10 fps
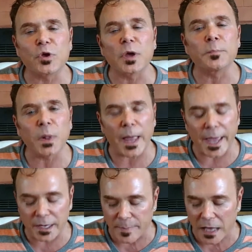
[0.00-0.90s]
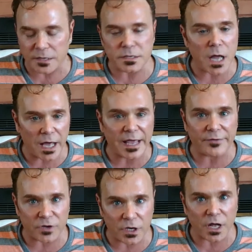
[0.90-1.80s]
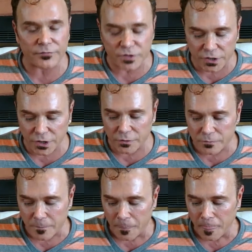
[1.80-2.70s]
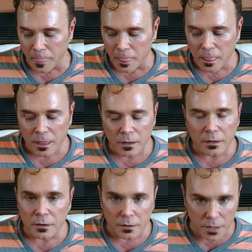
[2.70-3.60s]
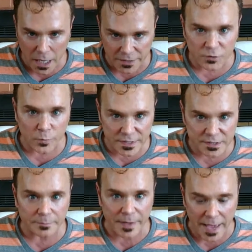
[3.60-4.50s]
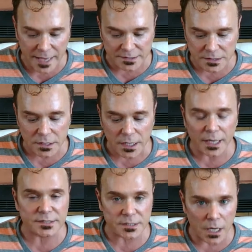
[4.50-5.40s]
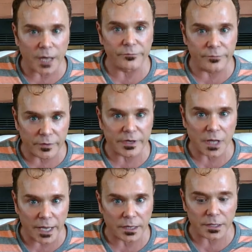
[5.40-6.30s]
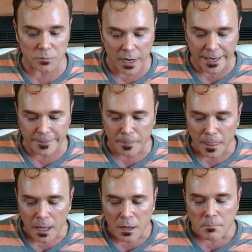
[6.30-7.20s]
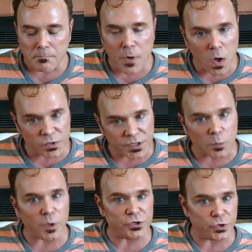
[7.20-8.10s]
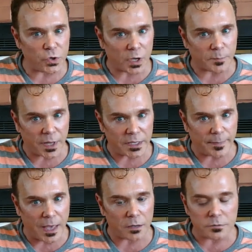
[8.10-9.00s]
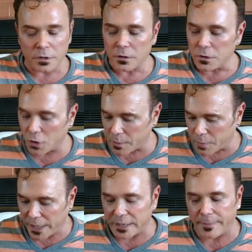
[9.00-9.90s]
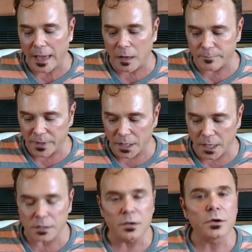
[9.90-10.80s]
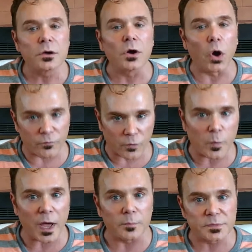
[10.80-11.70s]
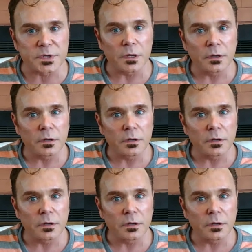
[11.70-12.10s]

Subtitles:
you complained about not having enough to do? Not in the recent past. It's not very likely, right? Mostly, what do you complain about? You complain about being overwhelmed.